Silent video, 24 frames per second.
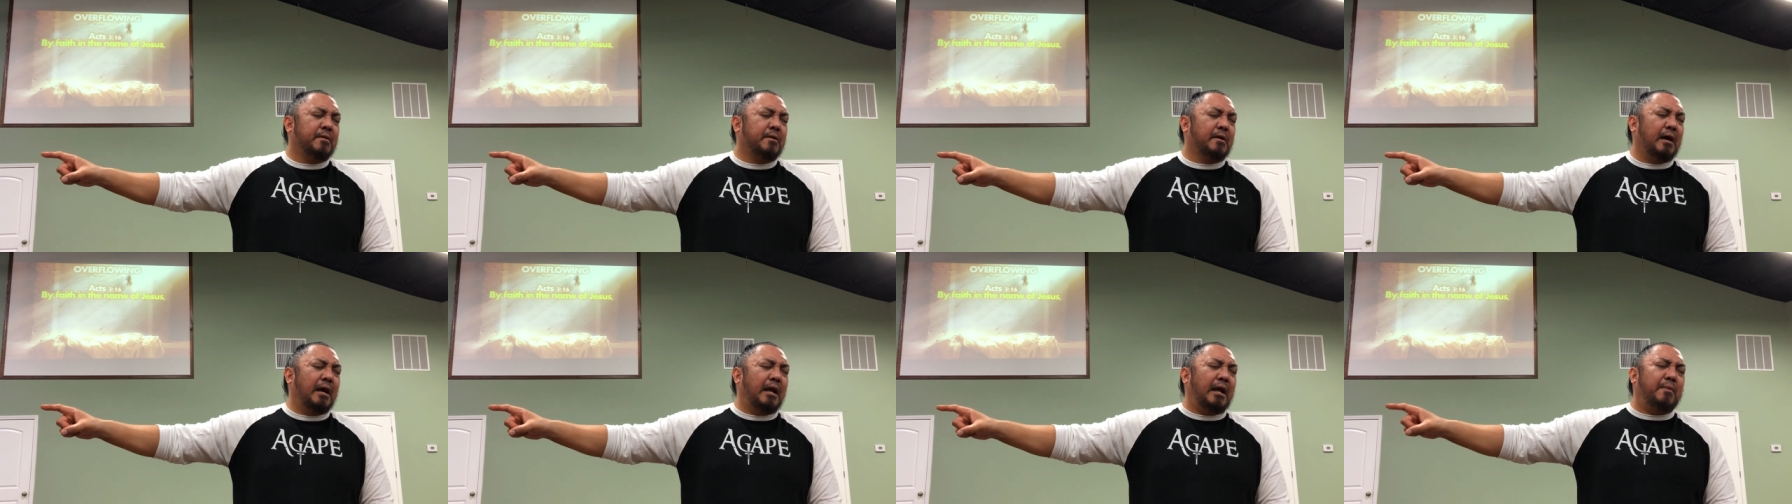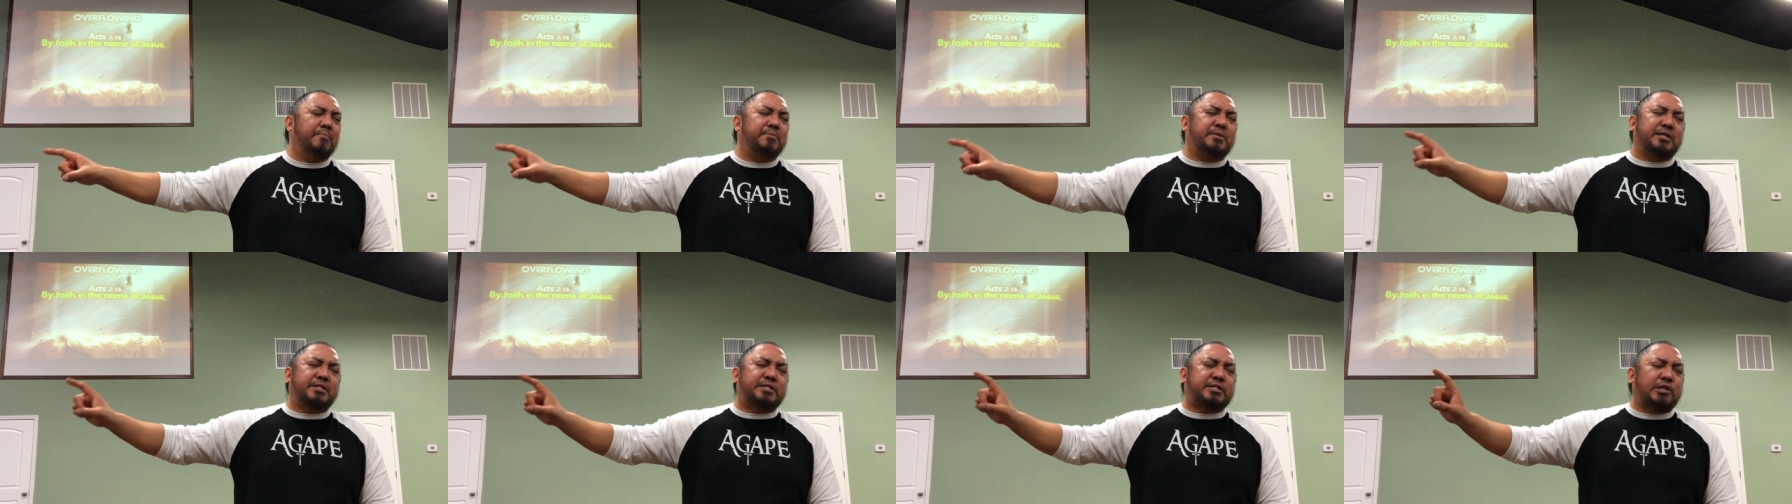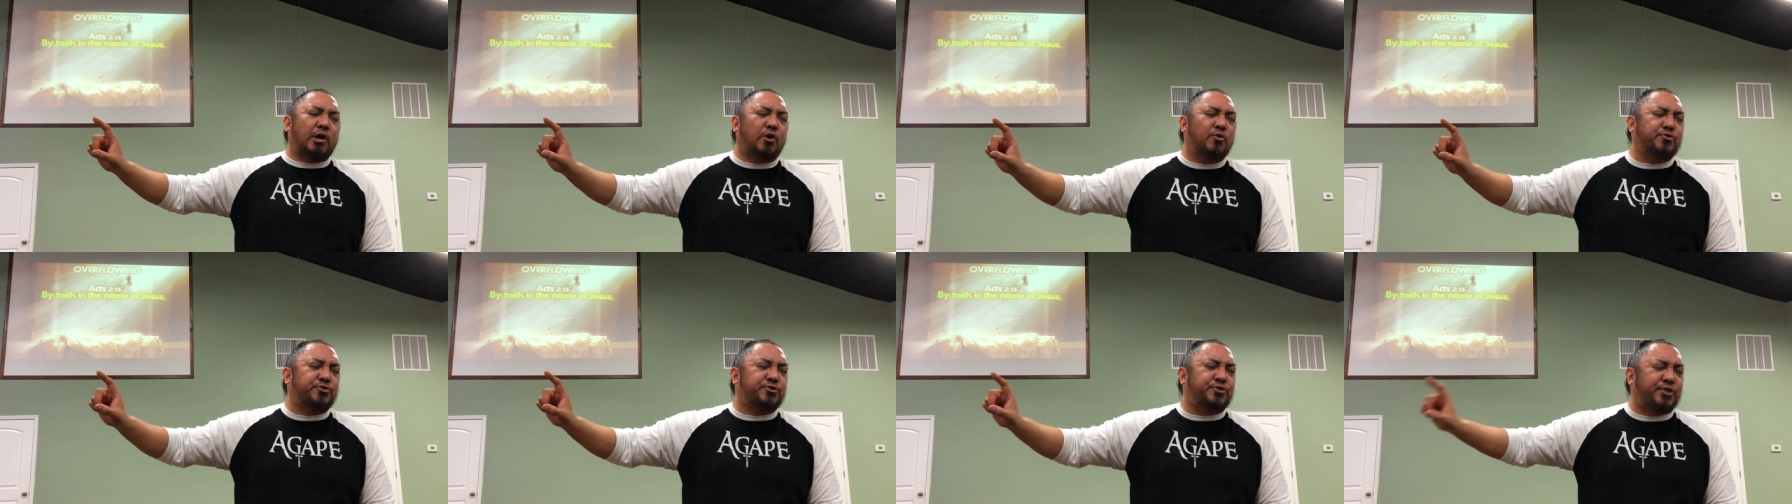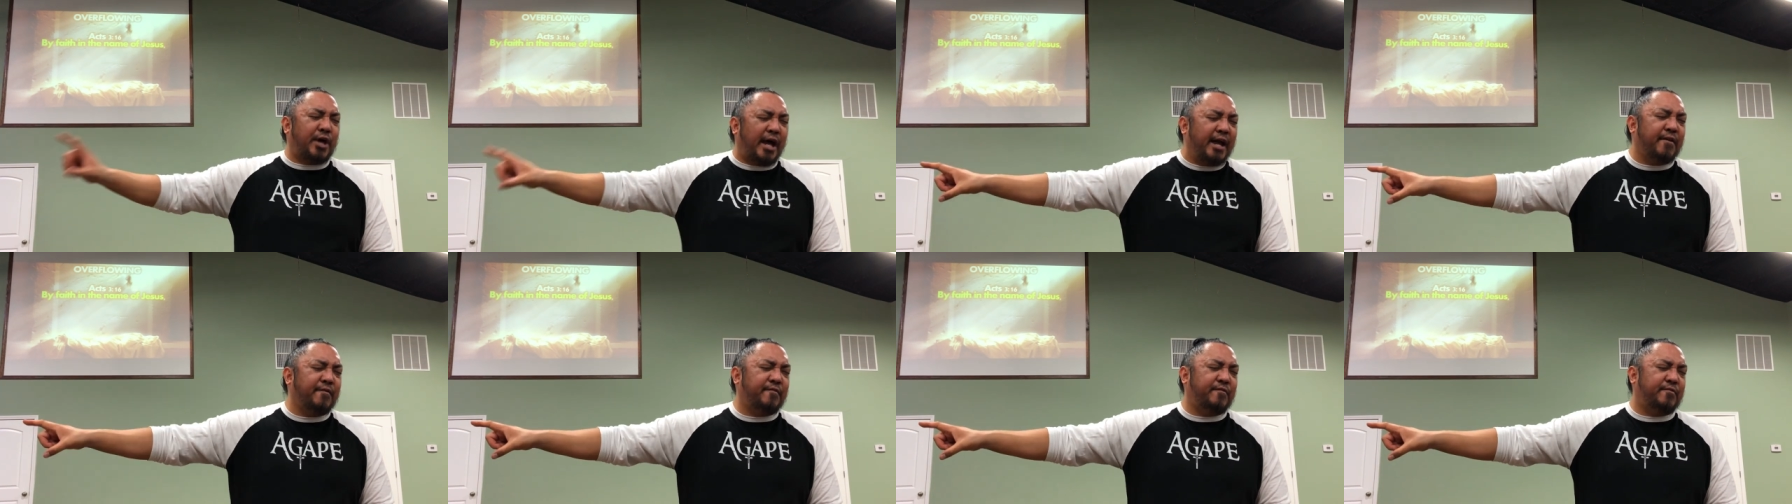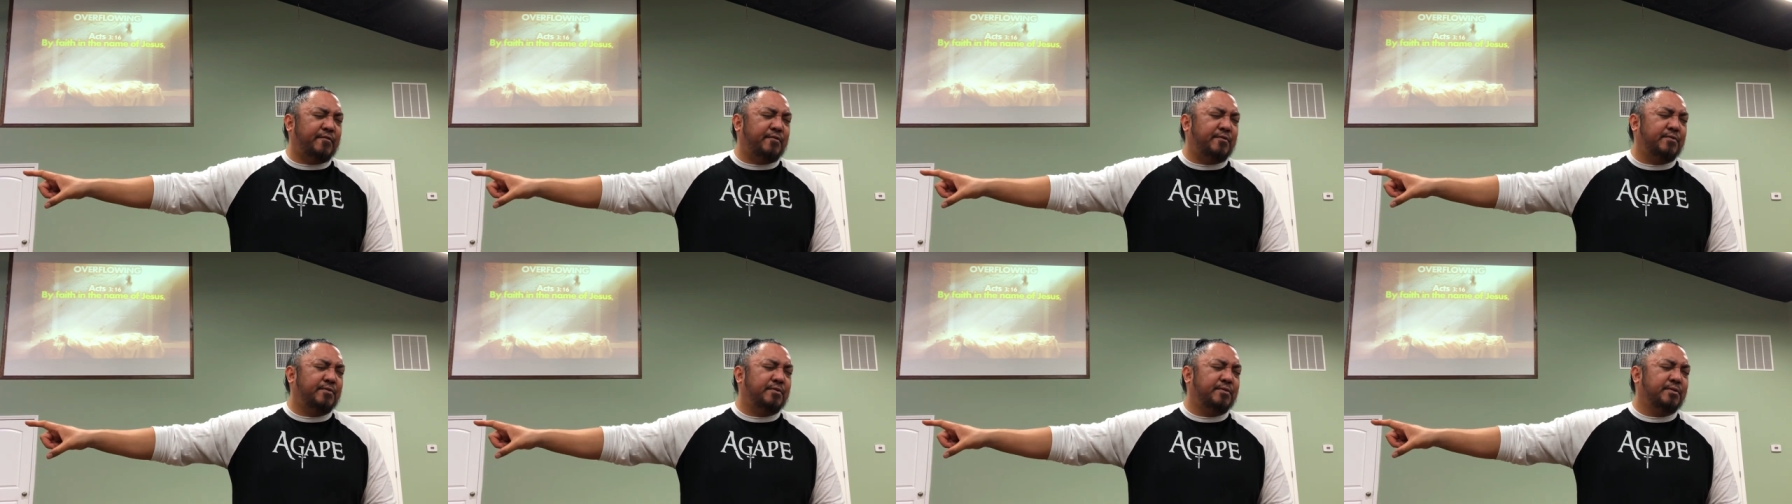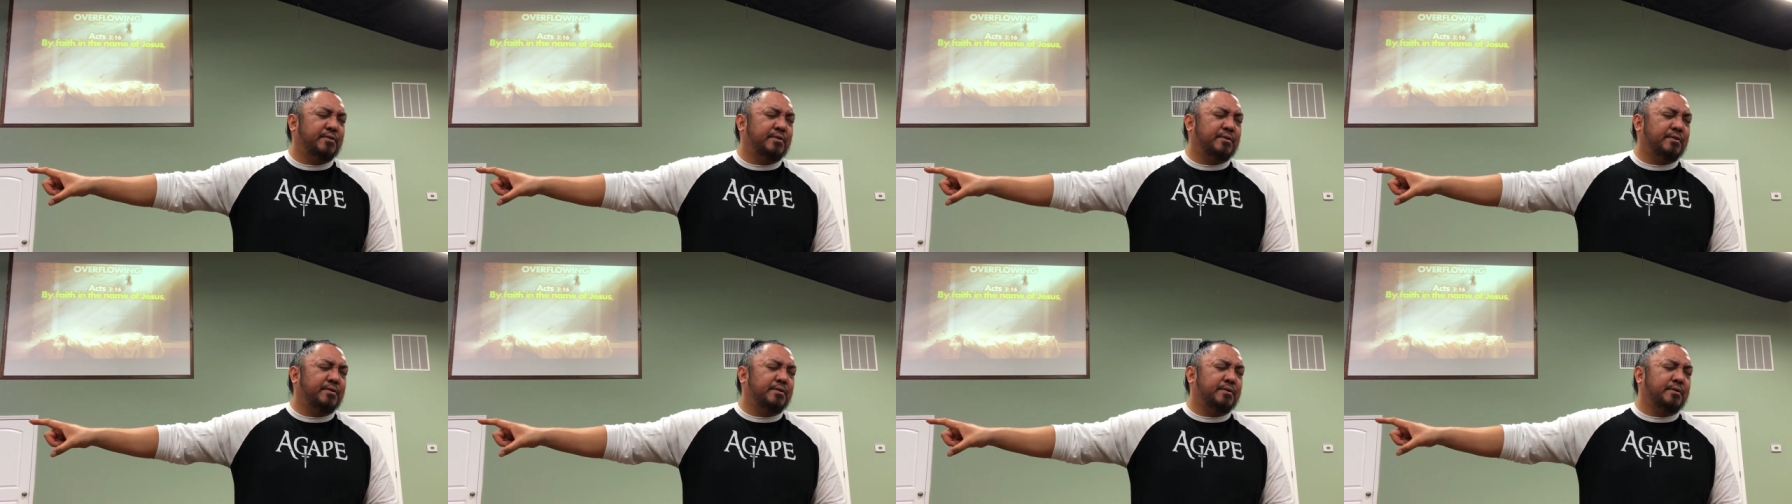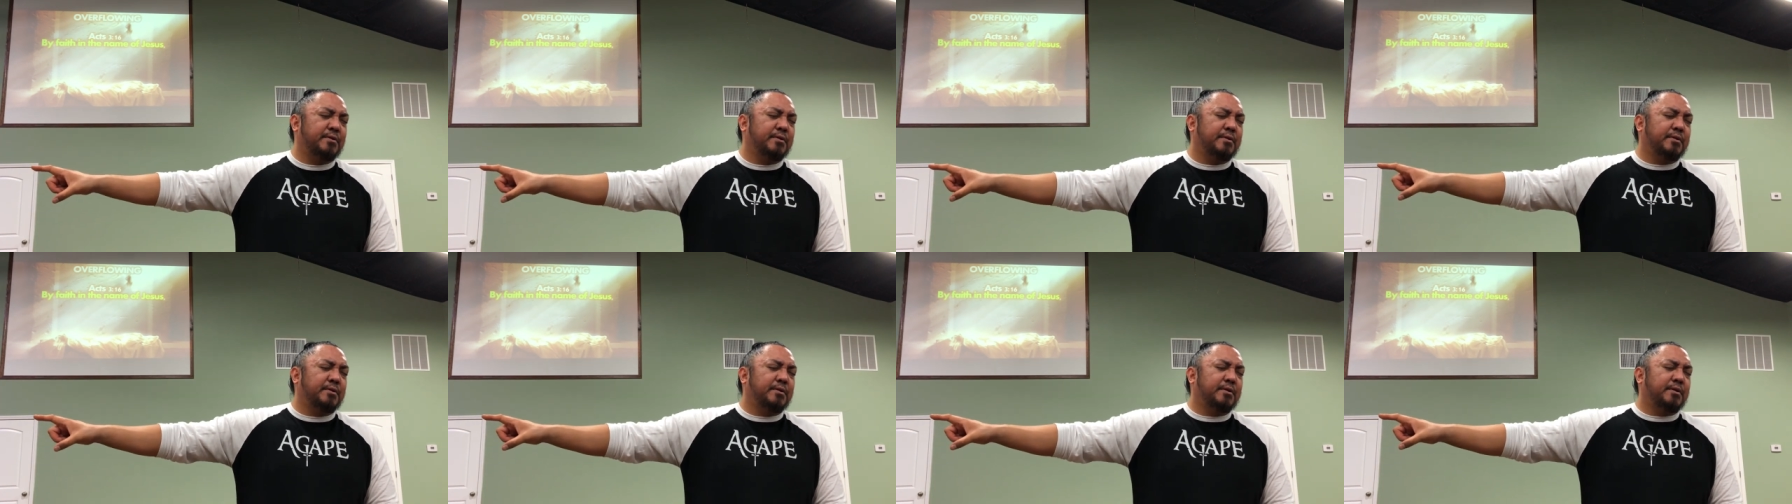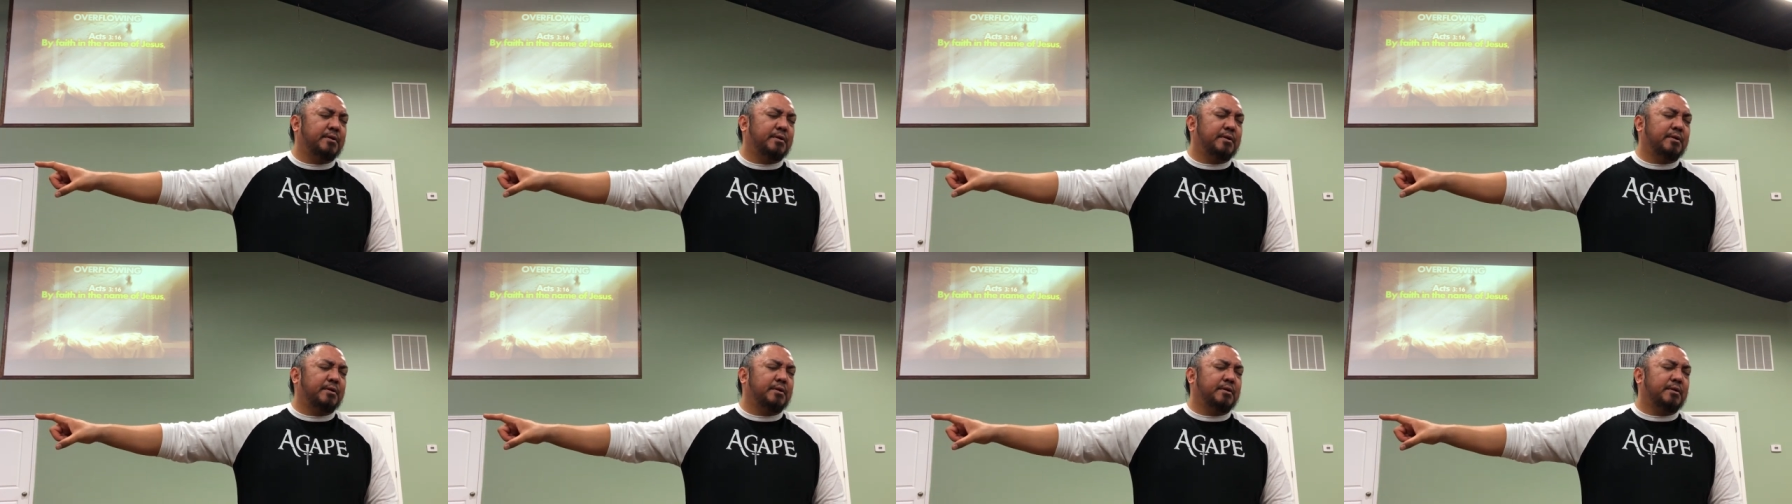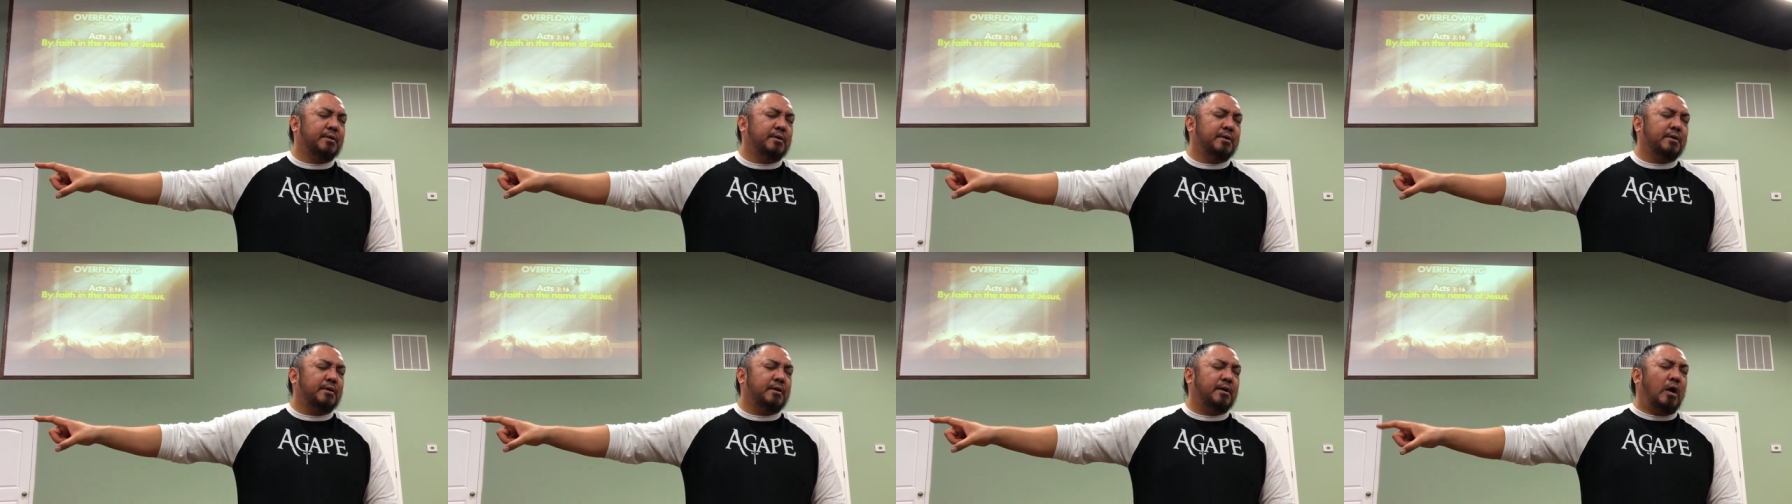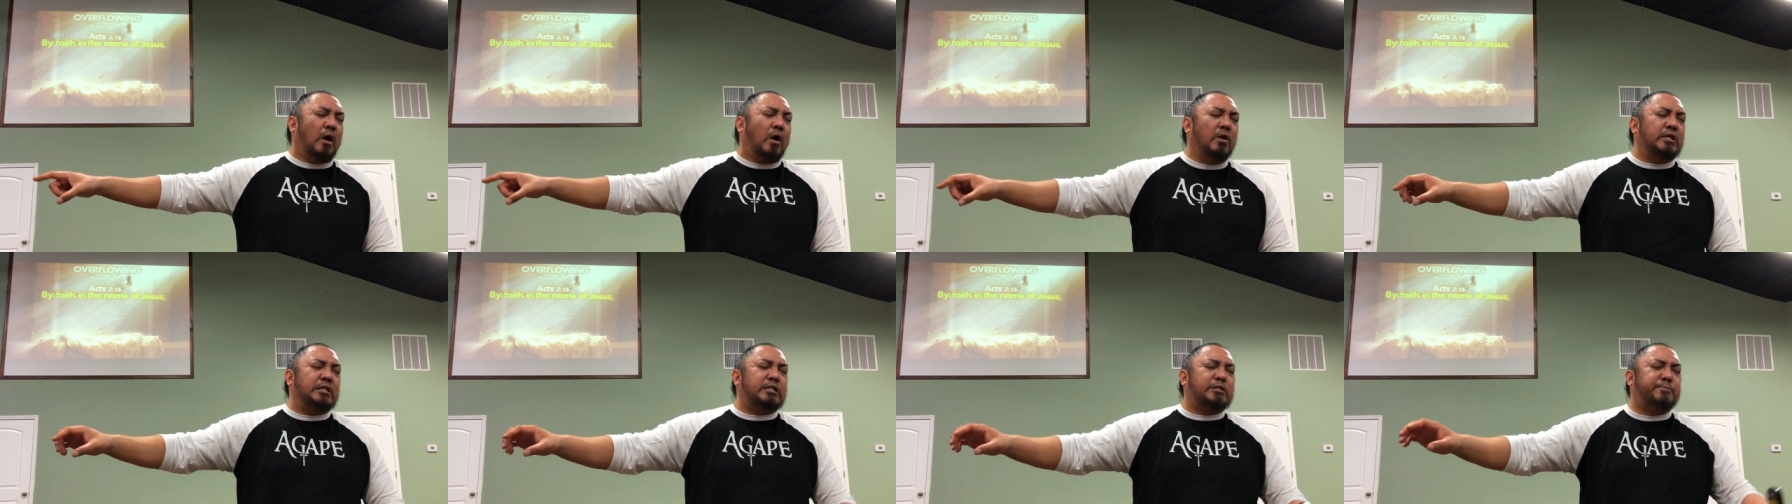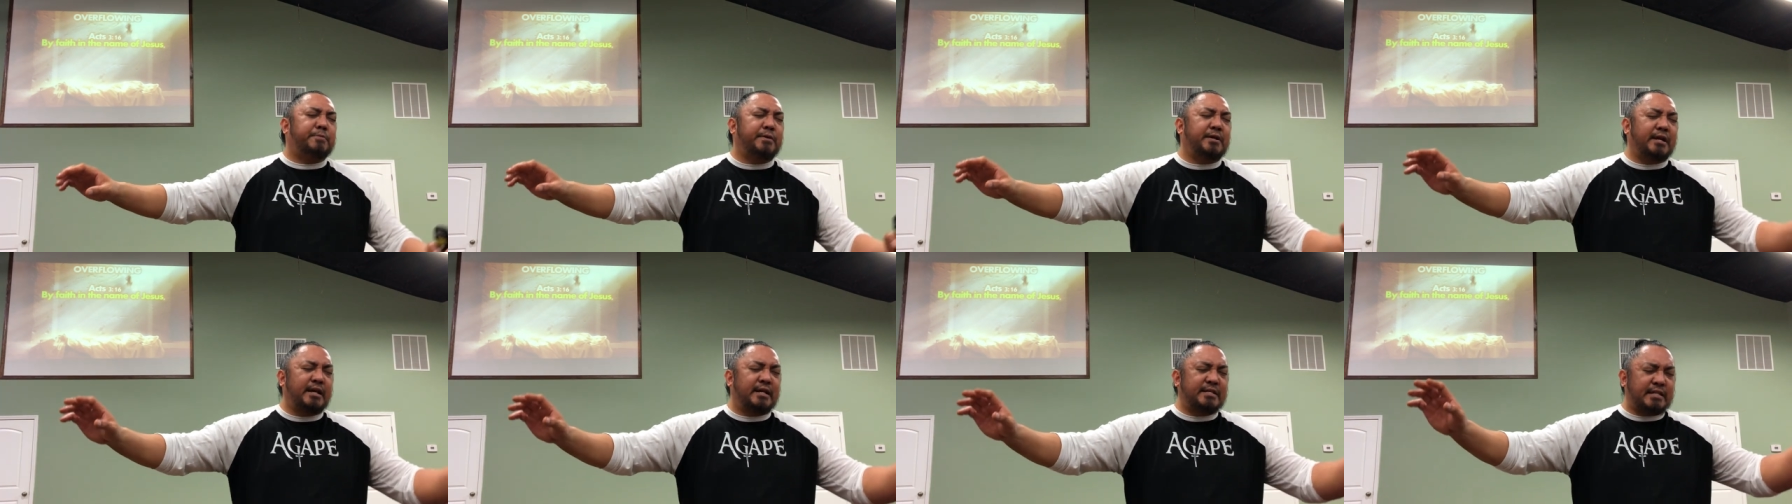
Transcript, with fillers: And I'm just so thankful. And Holy Spirit,